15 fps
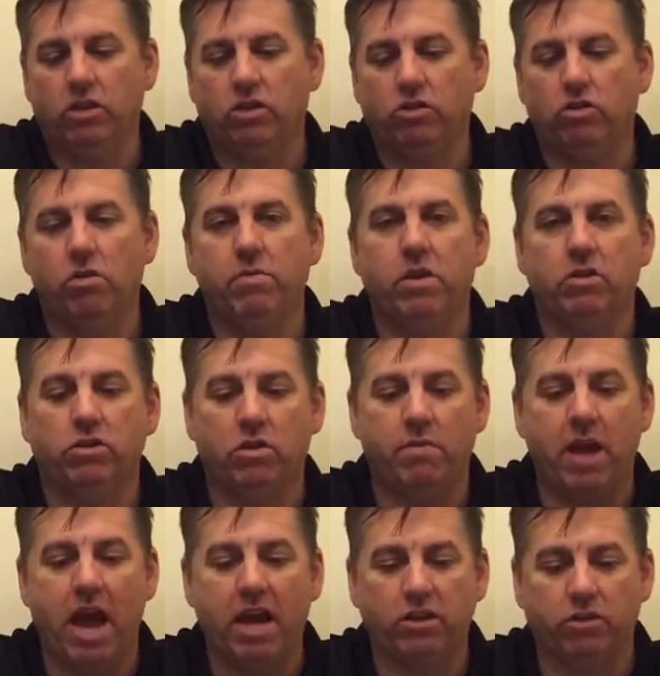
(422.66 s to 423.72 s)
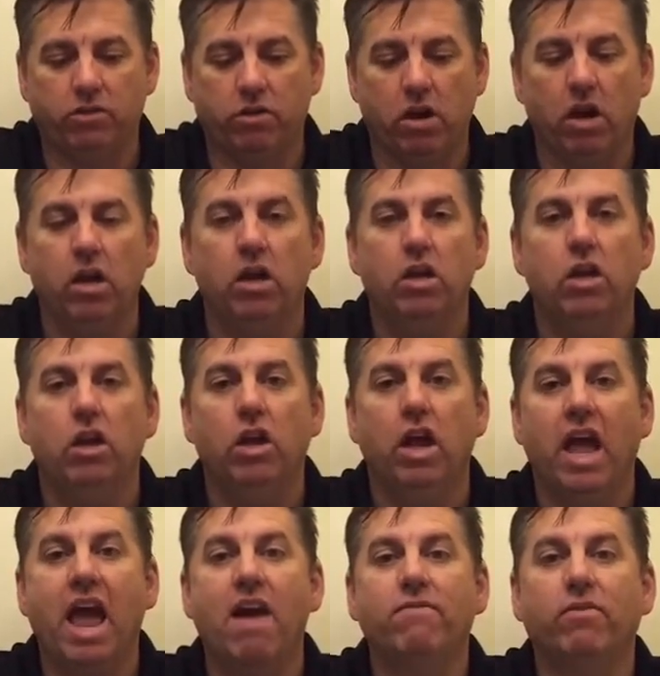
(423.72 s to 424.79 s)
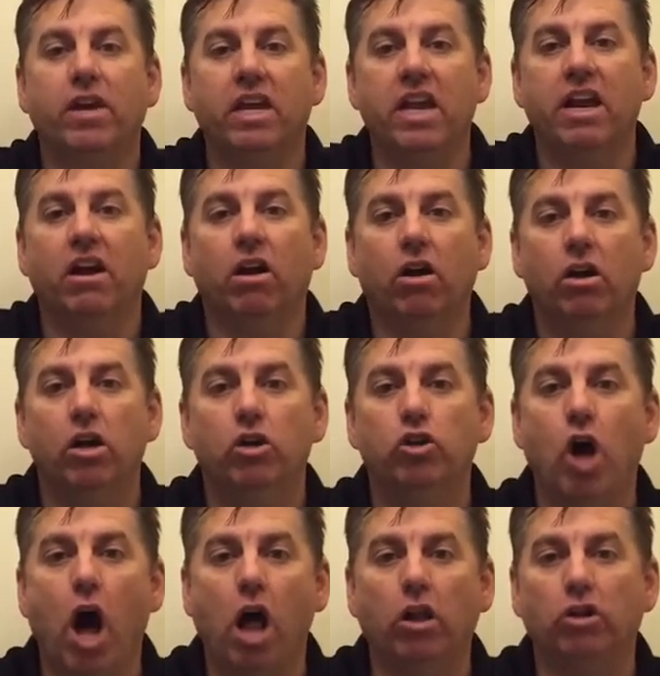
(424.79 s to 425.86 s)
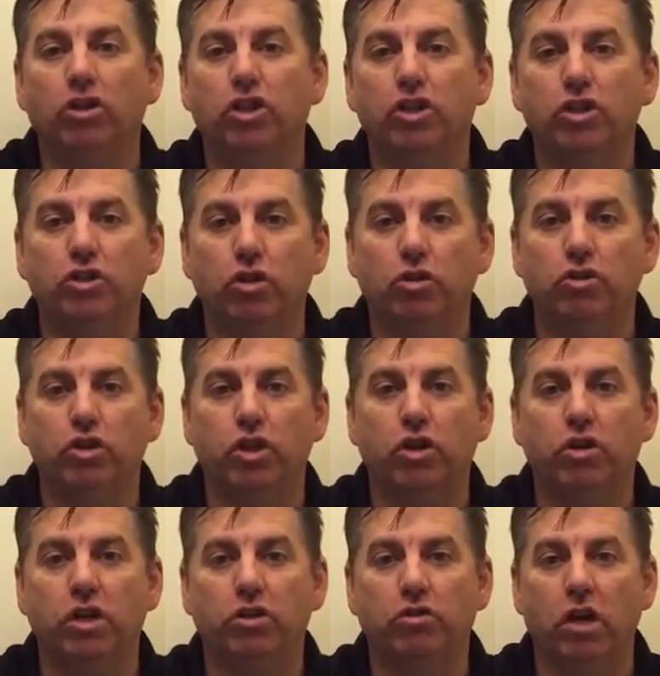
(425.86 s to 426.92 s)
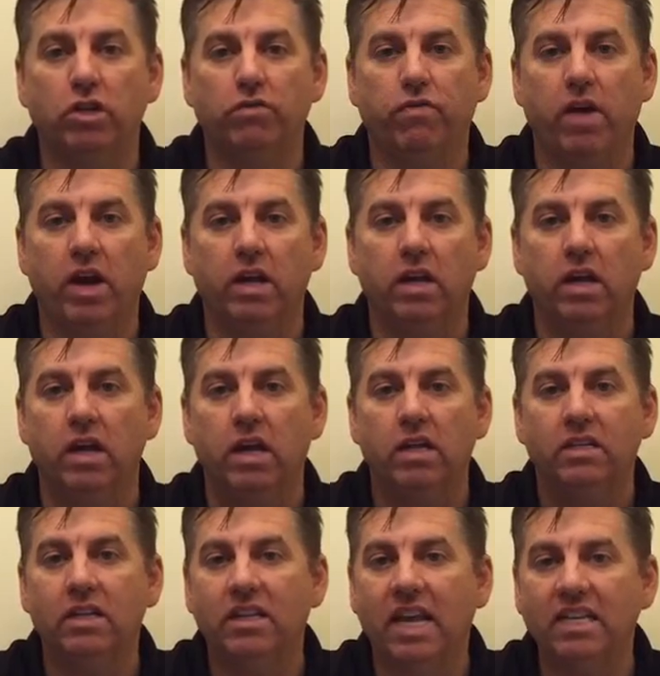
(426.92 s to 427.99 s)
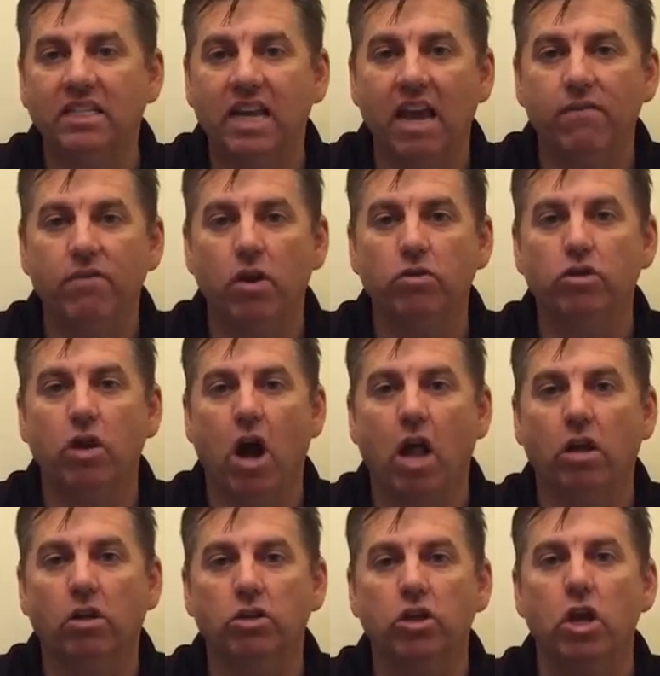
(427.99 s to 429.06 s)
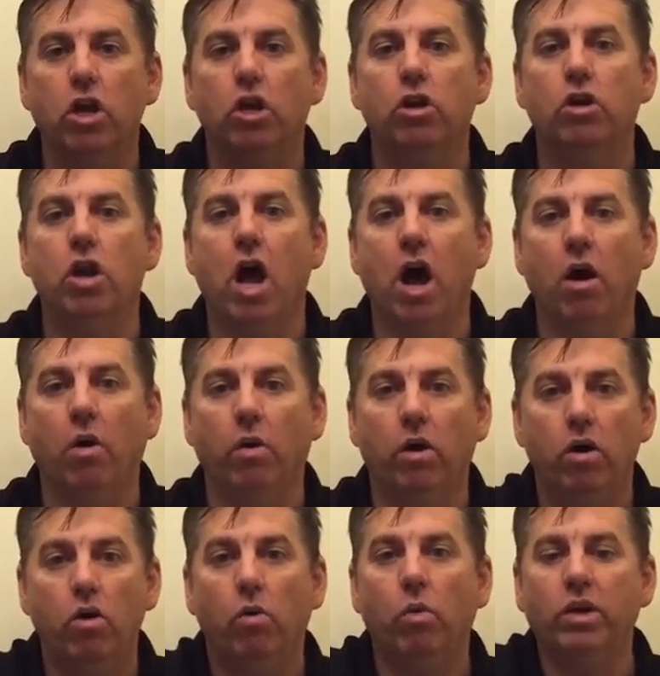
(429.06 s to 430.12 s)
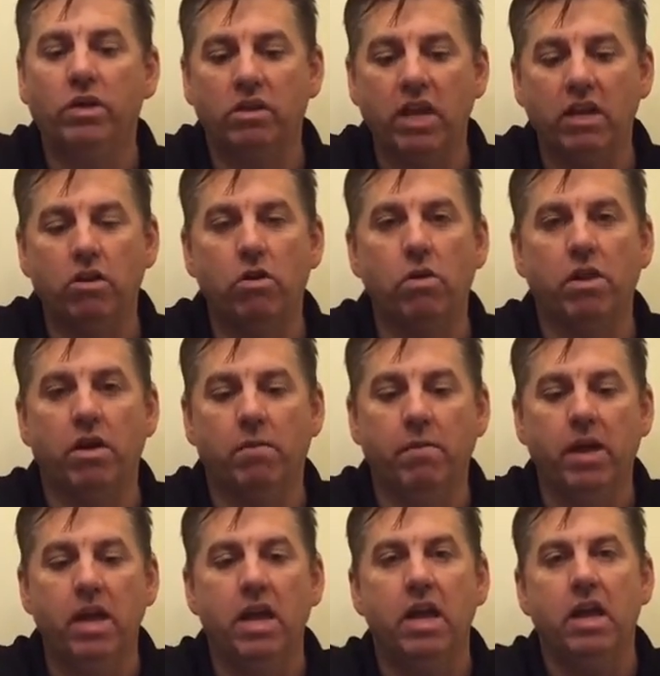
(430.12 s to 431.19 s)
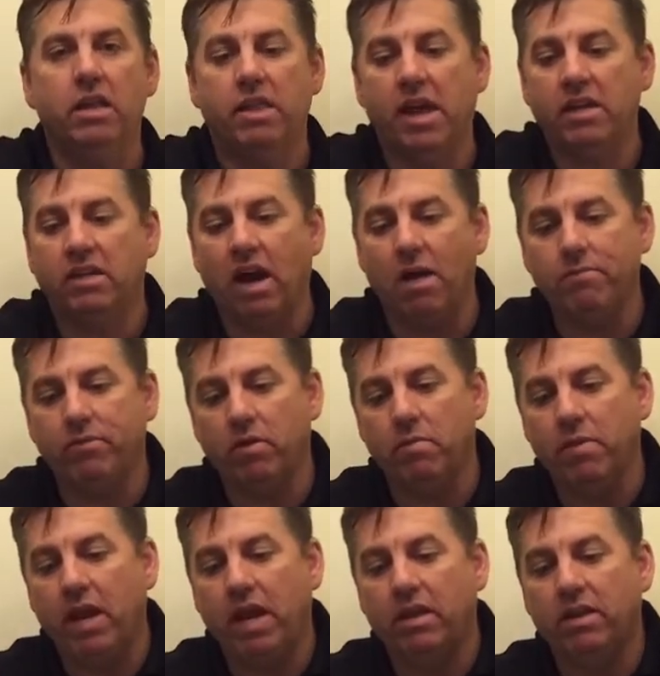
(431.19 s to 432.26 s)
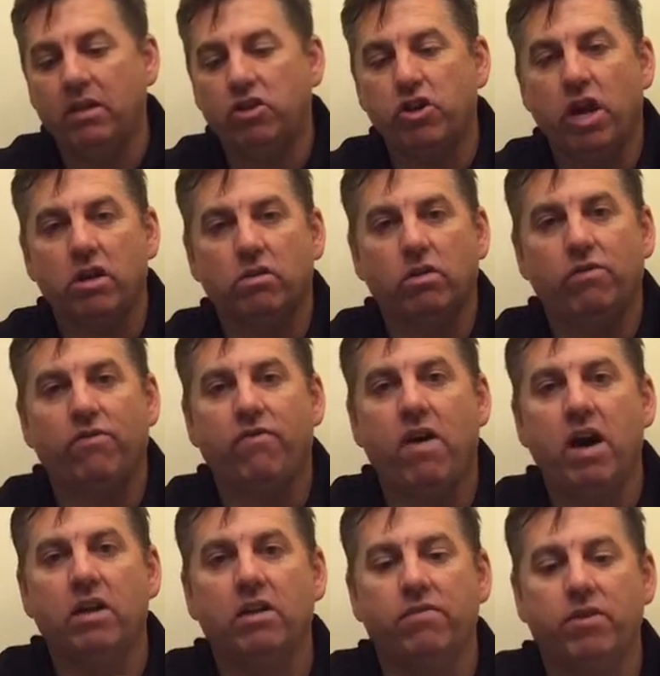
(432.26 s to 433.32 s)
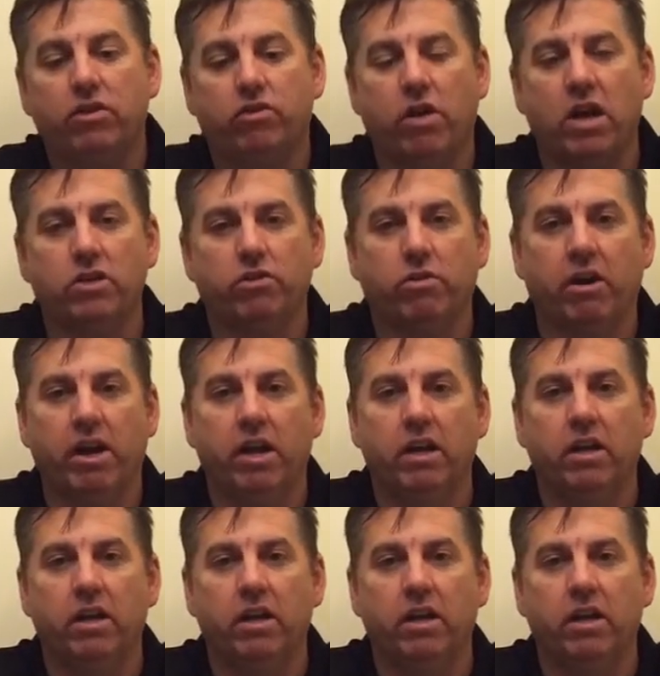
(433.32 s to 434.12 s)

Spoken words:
assume there's some extra every year dollars in the Social Security Trust Fund. Did they save those dollars? No. What did they do with them? They dumped them in the general fund of the Treasury.